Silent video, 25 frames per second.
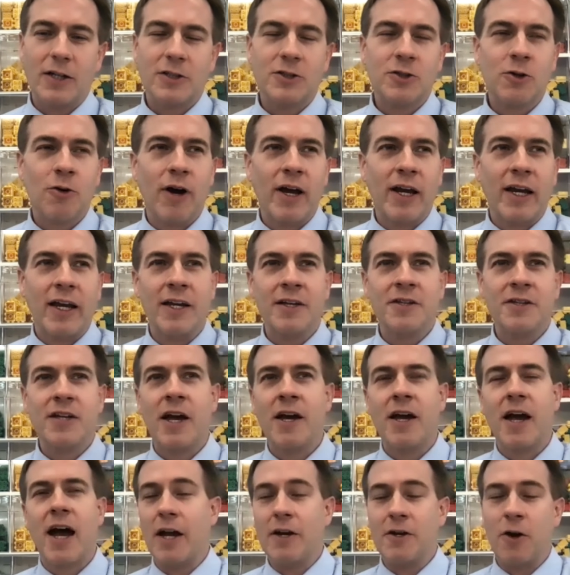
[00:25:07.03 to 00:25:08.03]
So I guess
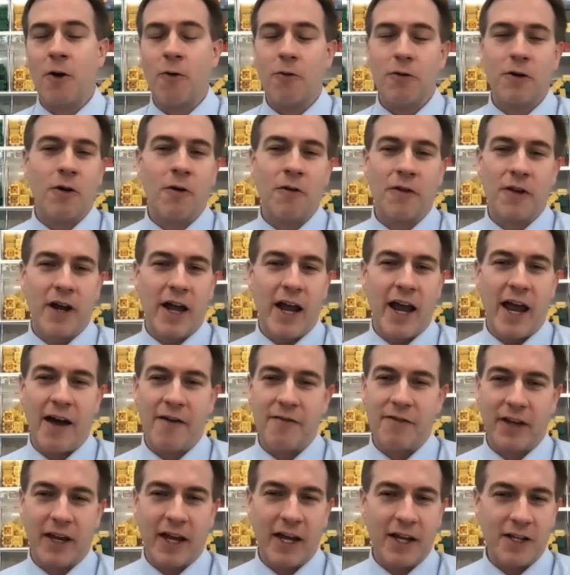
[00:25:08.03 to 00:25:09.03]
I don't know that I
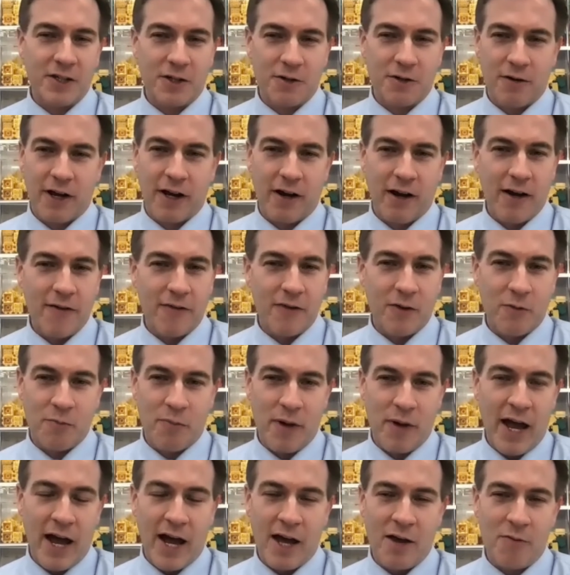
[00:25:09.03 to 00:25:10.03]
have the answer right off the
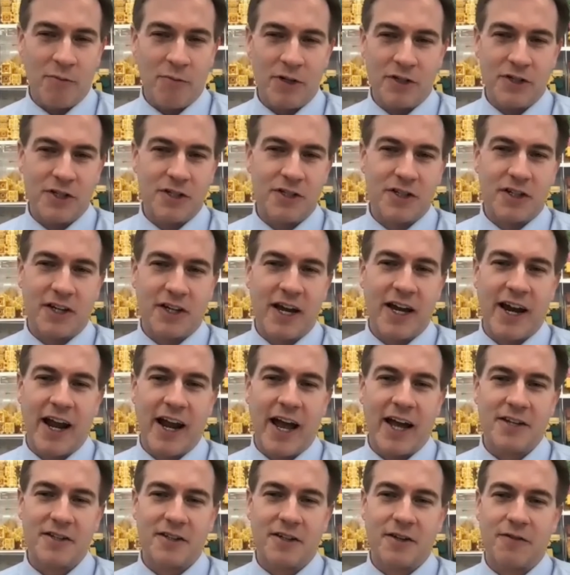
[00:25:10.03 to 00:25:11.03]
bat, but just to kind of
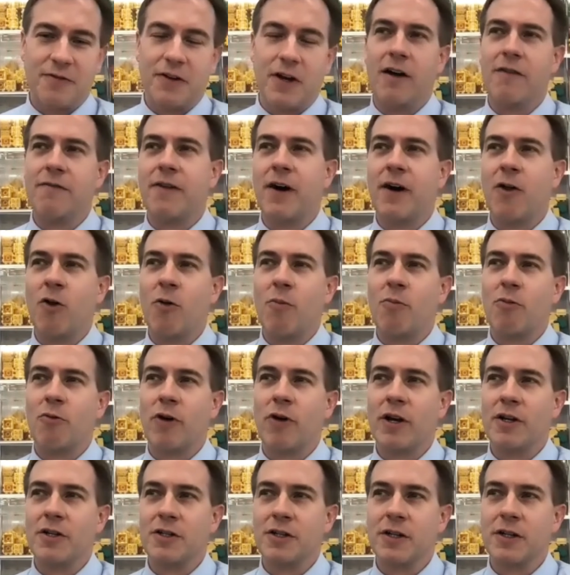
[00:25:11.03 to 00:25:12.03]
ask a follow-up
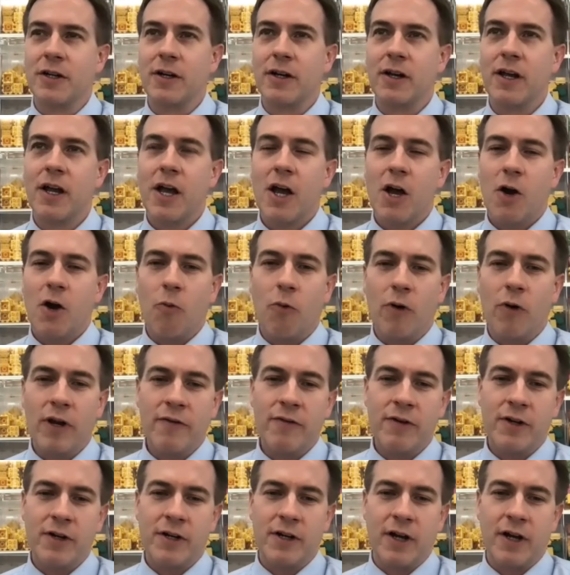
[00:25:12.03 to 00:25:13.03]
question, what
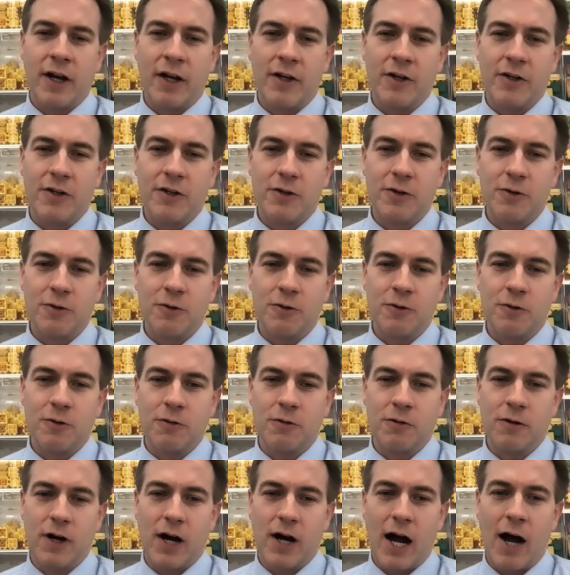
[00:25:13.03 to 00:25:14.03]
have you done
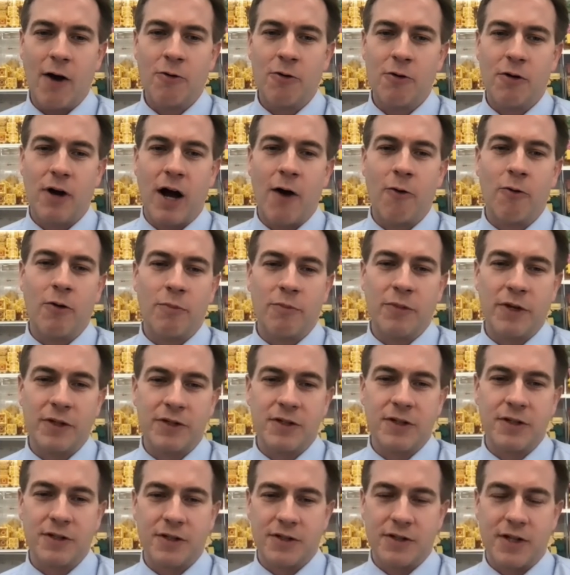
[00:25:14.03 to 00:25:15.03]
to how would
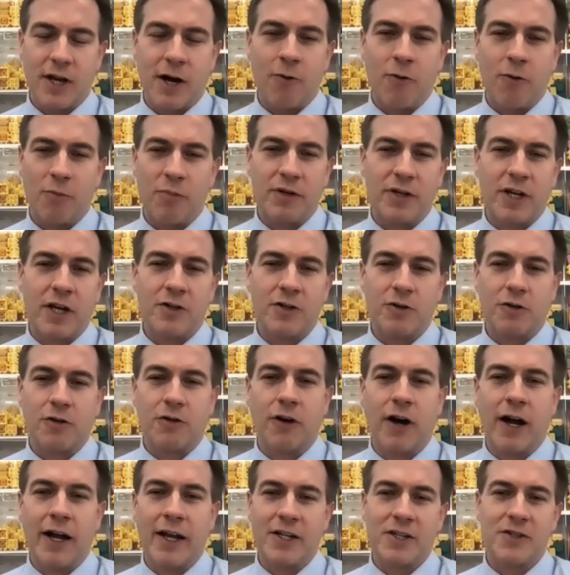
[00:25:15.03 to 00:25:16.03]
businesses, how would potential
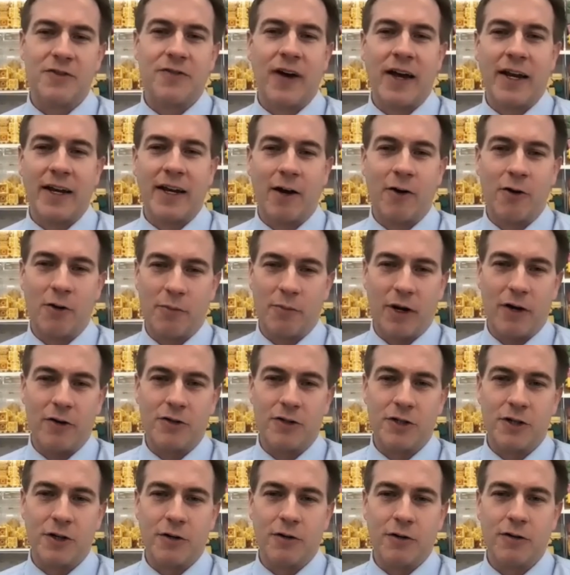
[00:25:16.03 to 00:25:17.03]
clients find out
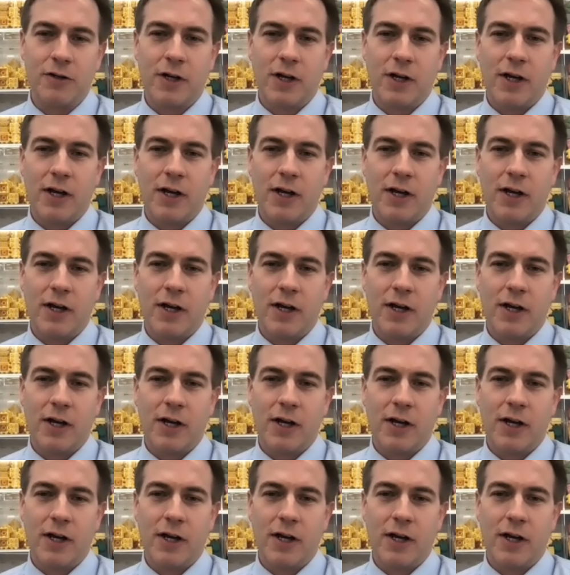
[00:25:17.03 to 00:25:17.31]
about you